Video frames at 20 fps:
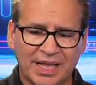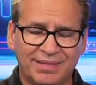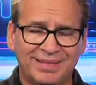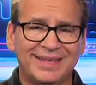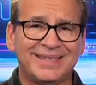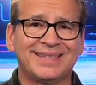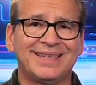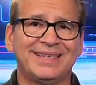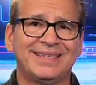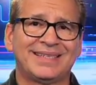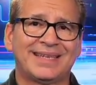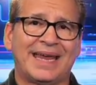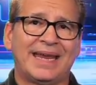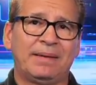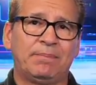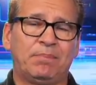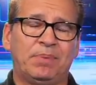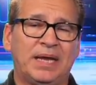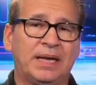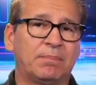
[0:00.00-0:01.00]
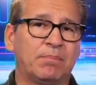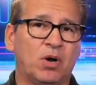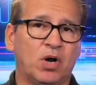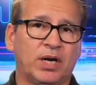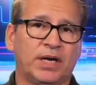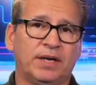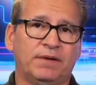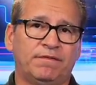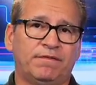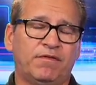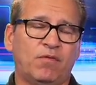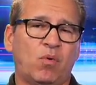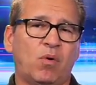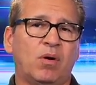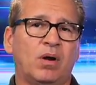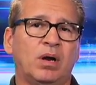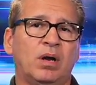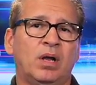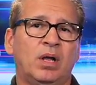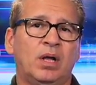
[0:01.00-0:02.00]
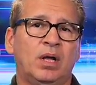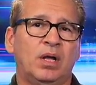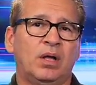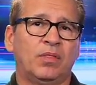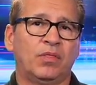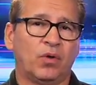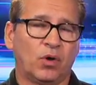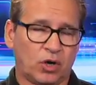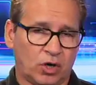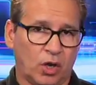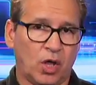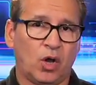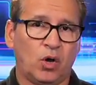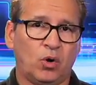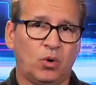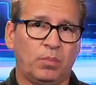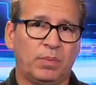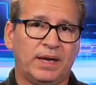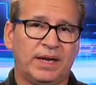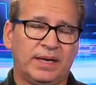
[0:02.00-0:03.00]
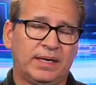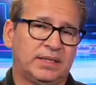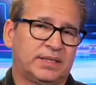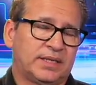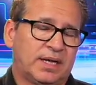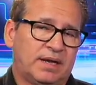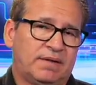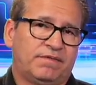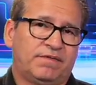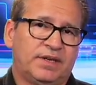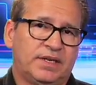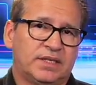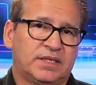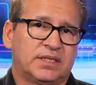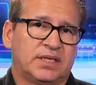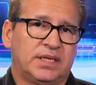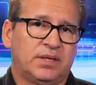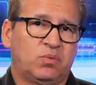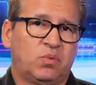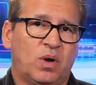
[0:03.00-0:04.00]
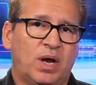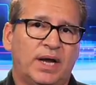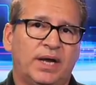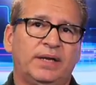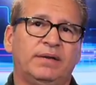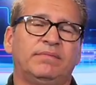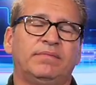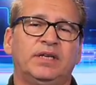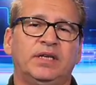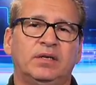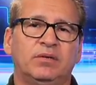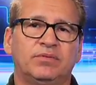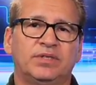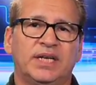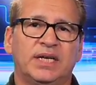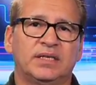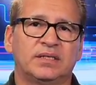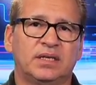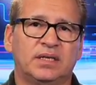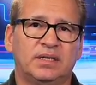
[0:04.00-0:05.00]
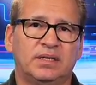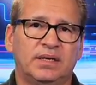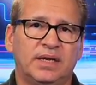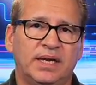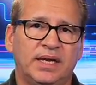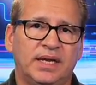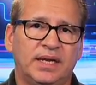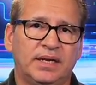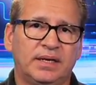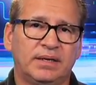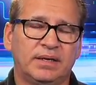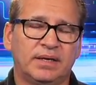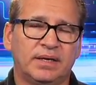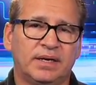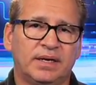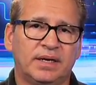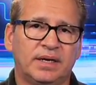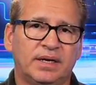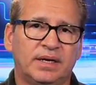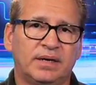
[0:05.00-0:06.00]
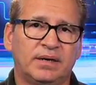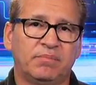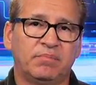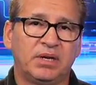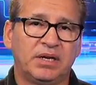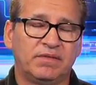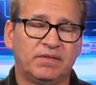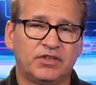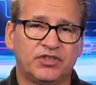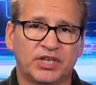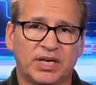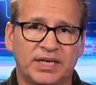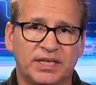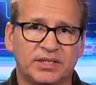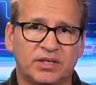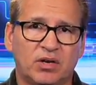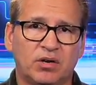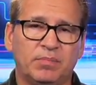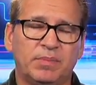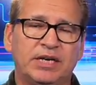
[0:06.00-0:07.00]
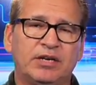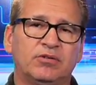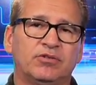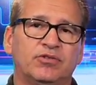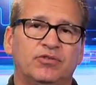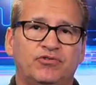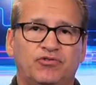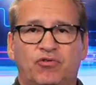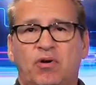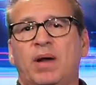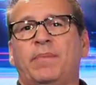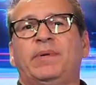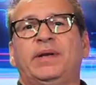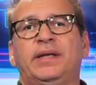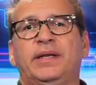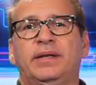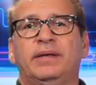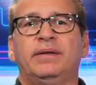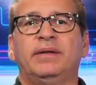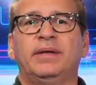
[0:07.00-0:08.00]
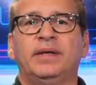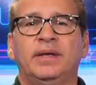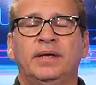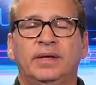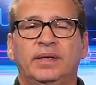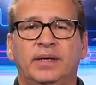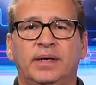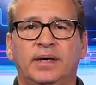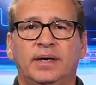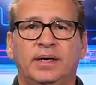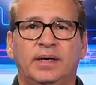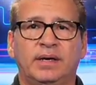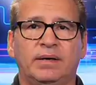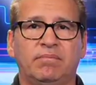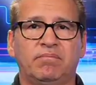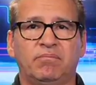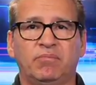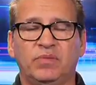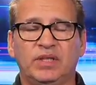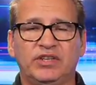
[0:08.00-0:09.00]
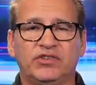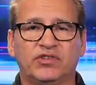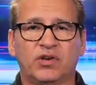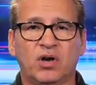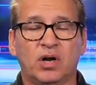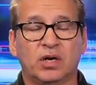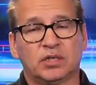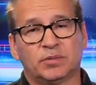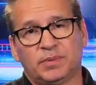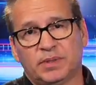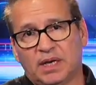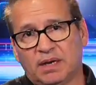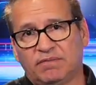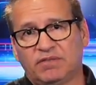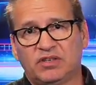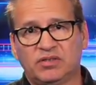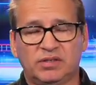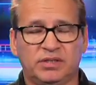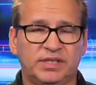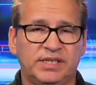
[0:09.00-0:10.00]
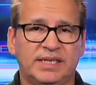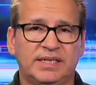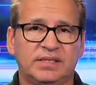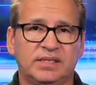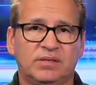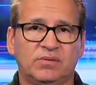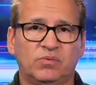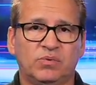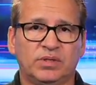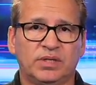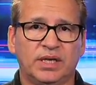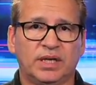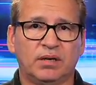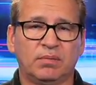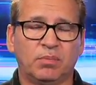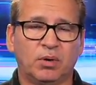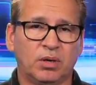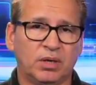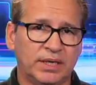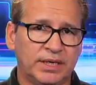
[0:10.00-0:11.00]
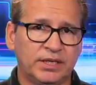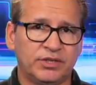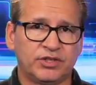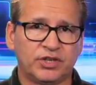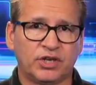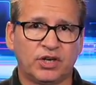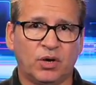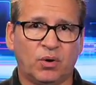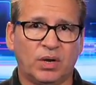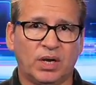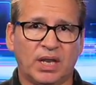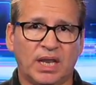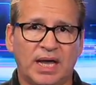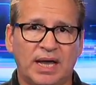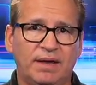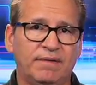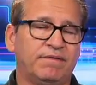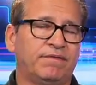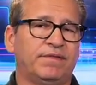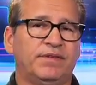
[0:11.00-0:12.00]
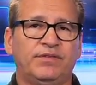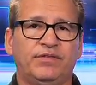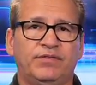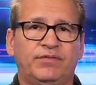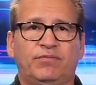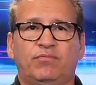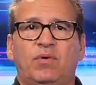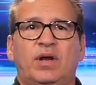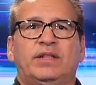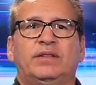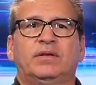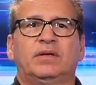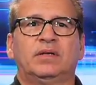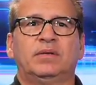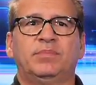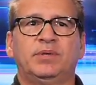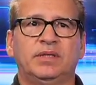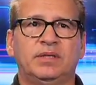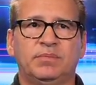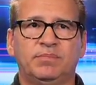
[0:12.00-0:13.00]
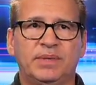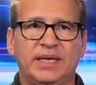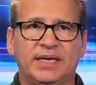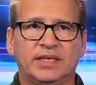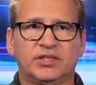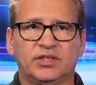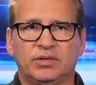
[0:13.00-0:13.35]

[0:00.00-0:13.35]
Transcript: This is a big market for the globe, and it's obviously why you know Tesla and uh, many of the Chinese automakers are dropping in um, these cars. But obviously, Tesla with Giga Berlin going live is right. They're going to be in the mix.